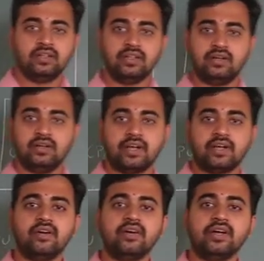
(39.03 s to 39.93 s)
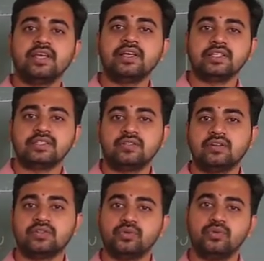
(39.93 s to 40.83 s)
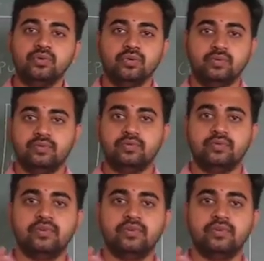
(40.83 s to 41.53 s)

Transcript: the recording is not so